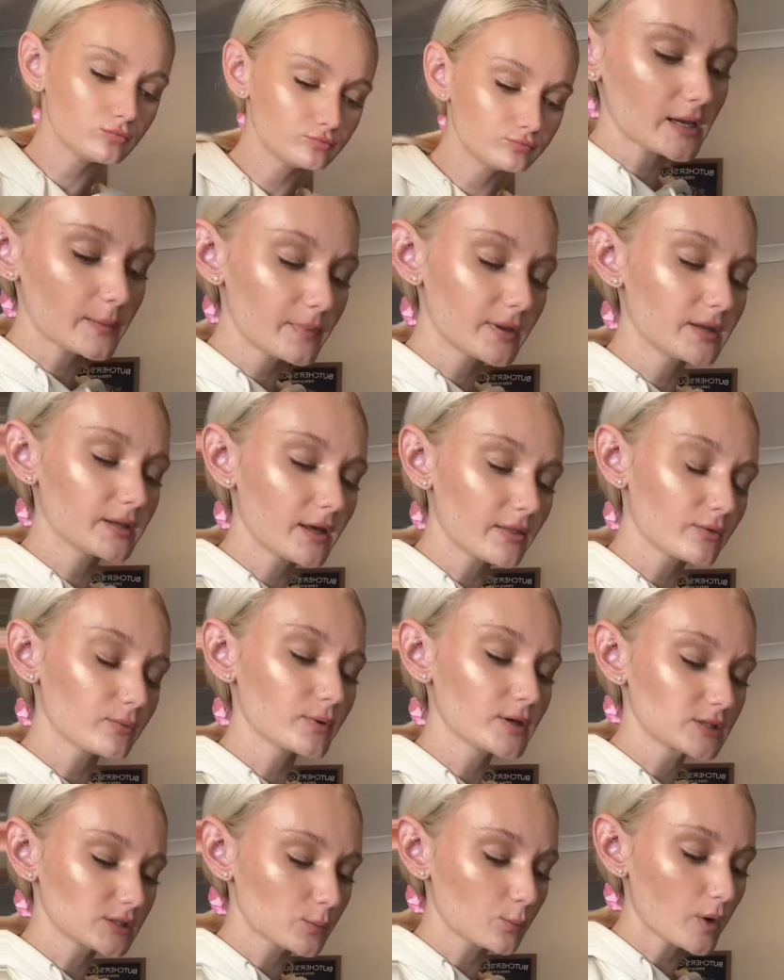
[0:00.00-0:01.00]
Could be another
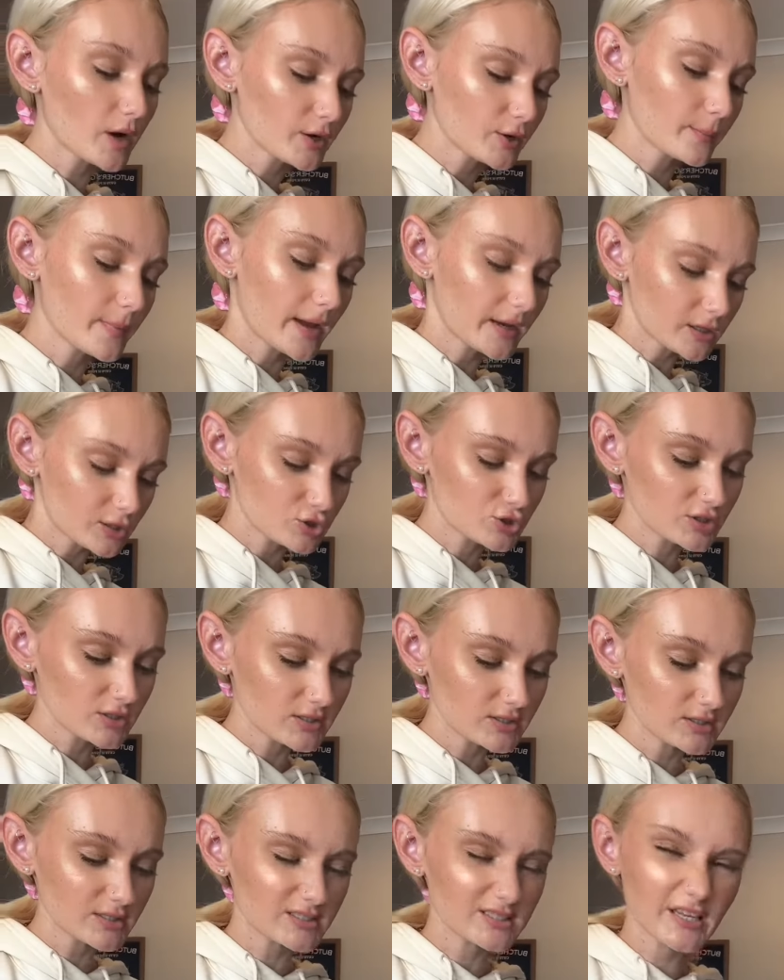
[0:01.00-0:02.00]
reason why your mac and
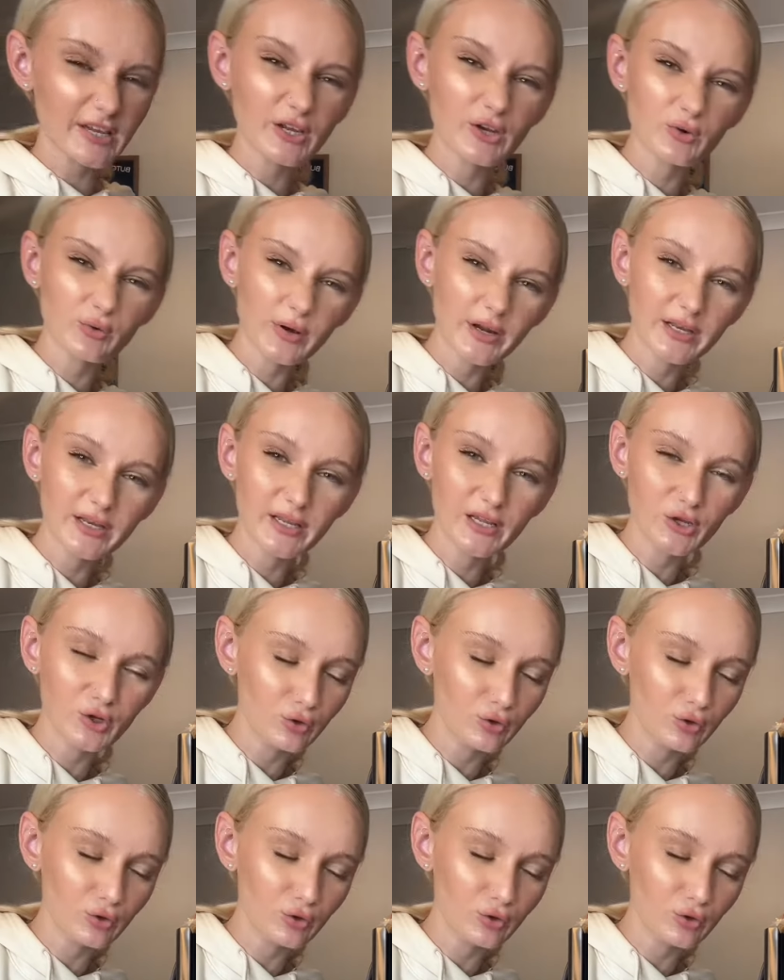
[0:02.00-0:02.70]
cheese is like grainy and